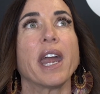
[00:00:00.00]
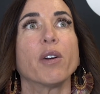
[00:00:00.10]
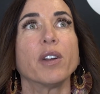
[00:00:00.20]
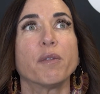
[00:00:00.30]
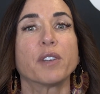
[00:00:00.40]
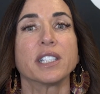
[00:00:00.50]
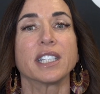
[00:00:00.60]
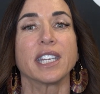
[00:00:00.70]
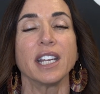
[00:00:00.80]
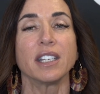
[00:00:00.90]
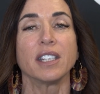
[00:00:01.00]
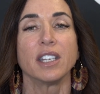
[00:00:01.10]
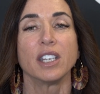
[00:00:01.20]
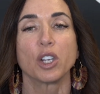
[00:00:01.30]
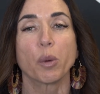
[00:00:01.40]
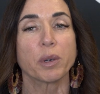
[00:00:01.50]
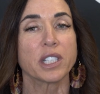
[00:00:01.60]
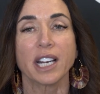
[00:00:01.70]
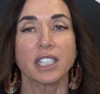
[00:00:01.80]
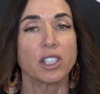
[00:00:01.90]
imperative because again, you're
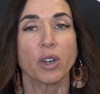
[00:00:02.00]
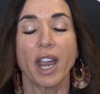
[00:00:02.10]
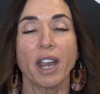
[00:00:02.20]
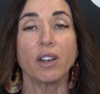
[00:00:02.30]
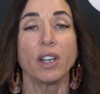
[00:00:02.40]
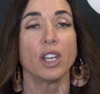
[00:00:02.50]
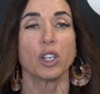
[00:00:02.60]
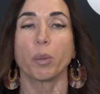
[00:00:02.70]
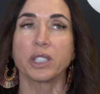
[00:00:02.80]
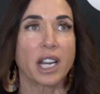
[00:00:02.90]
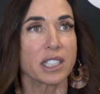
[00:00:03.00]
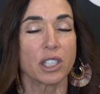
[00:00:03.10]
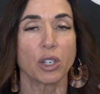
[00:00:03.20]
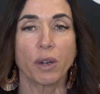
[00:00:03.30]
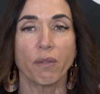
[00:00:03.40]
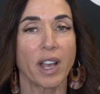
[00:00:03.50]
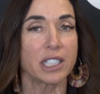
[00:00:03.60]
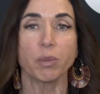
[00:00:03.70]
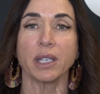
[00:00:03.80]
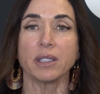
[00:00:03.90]
protecting your hair, you're protecting your
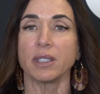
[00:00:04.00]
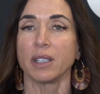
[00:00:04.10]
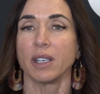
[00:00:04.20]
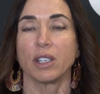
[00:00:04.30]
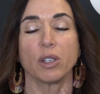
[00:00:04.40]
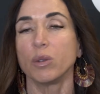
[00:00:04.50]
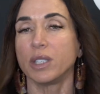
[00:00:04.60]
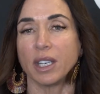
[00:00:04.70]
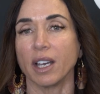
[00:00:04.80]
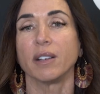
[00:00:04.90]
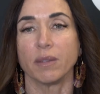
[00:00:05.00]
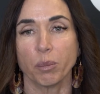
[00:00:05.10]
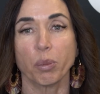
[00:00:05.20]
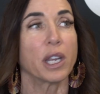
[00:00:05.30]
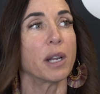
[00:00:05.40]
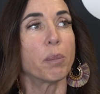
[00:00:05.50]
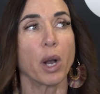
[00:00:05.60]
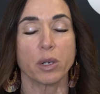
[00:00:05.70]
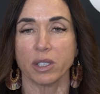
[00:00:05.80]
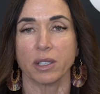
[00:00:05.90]
investment, using it pre and
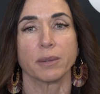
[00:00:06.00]
post.